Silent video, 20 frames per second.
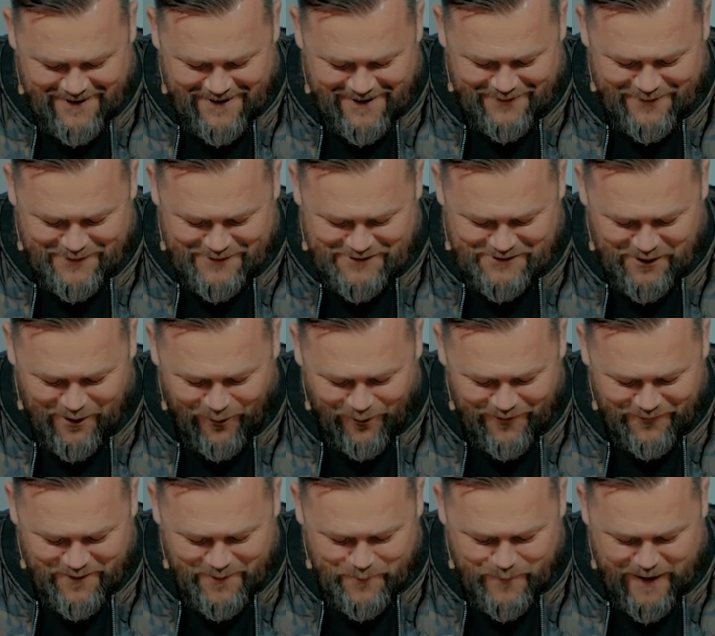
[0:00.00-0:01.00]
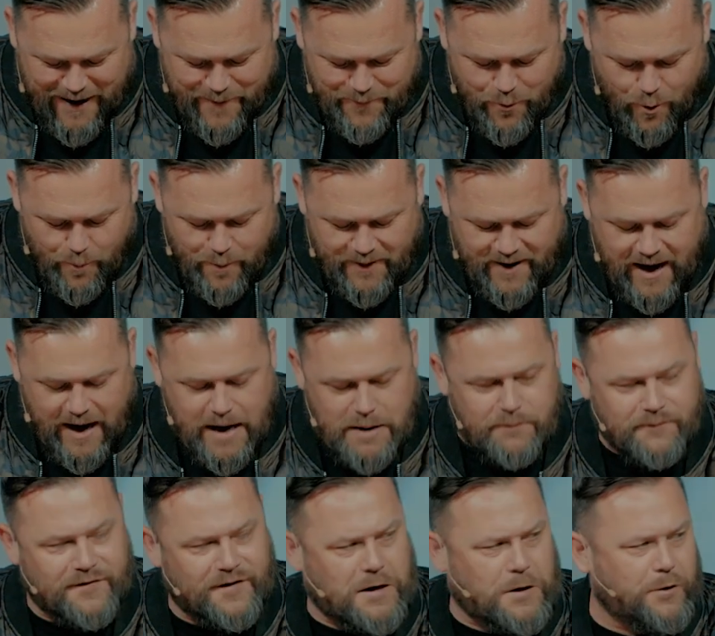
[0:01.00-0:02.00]
And the soul of the people
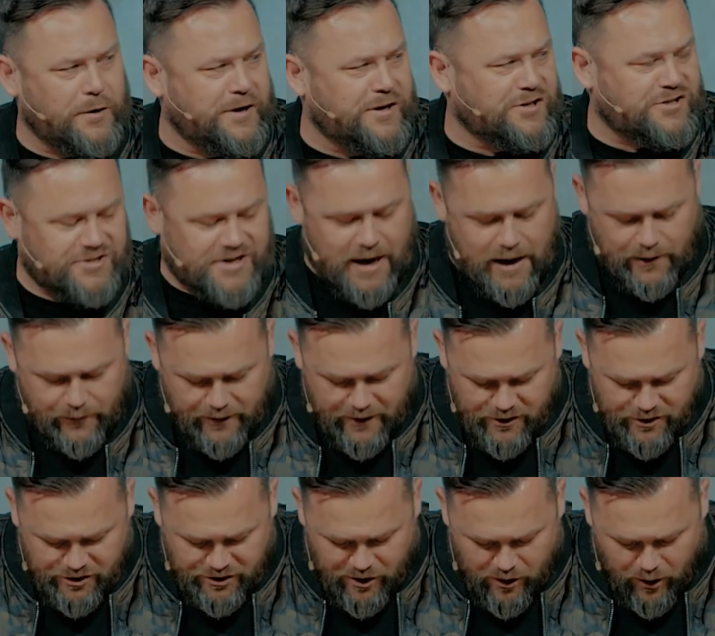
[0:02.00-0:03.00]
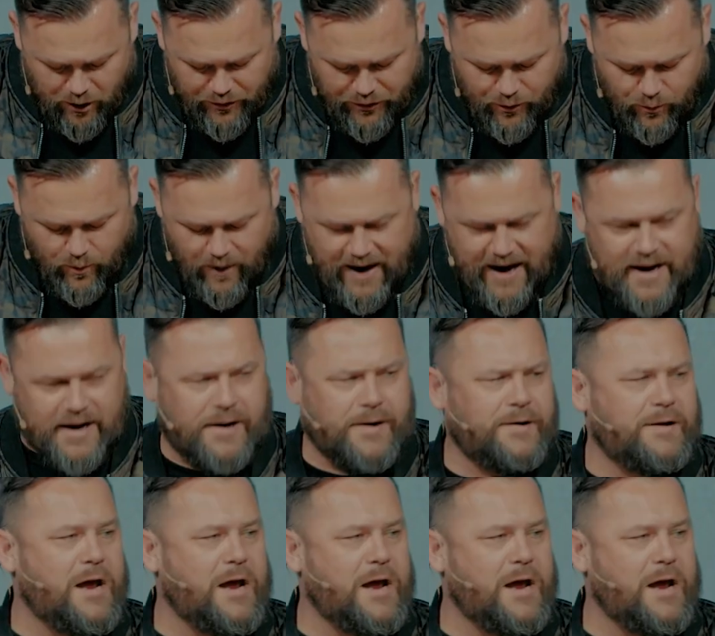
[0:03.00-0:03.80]
became very discouraged on the way.